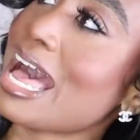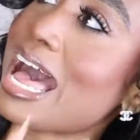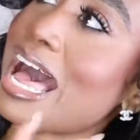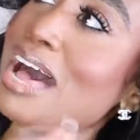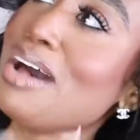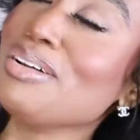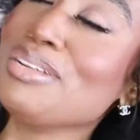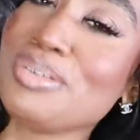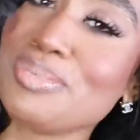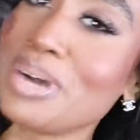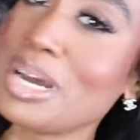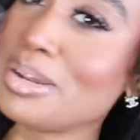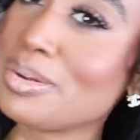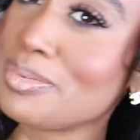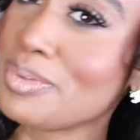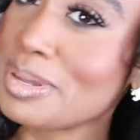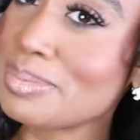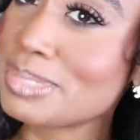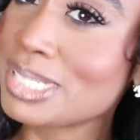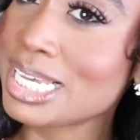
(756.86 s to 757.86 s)
I don't know why the
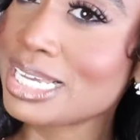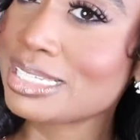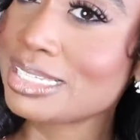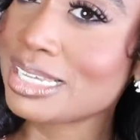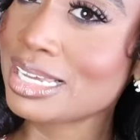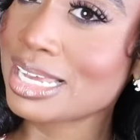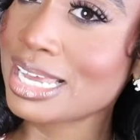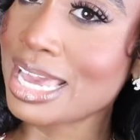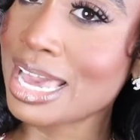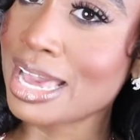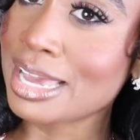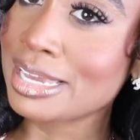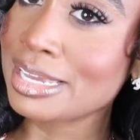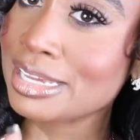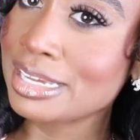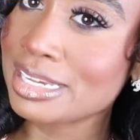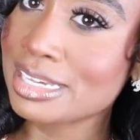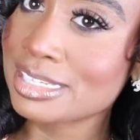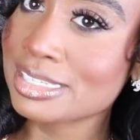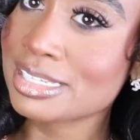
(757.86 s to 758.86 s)
website said khaki
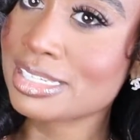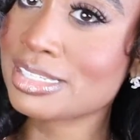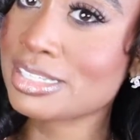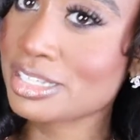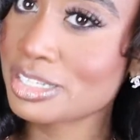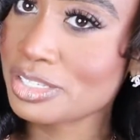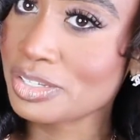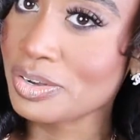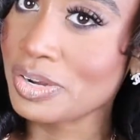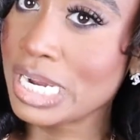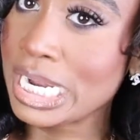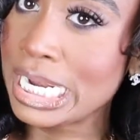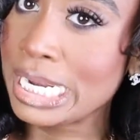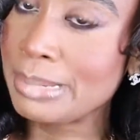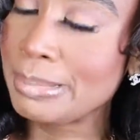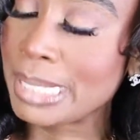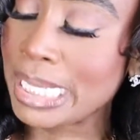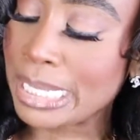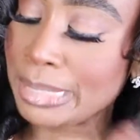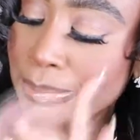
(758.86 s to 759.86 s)
because this looks green to
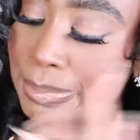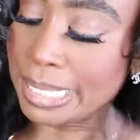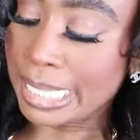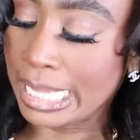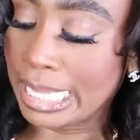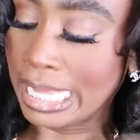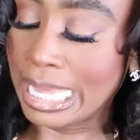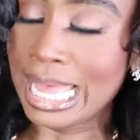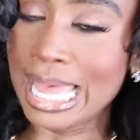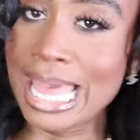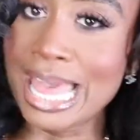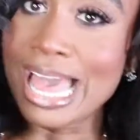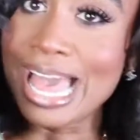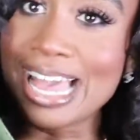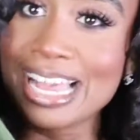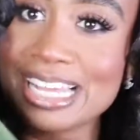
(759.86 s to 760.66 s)
me, but I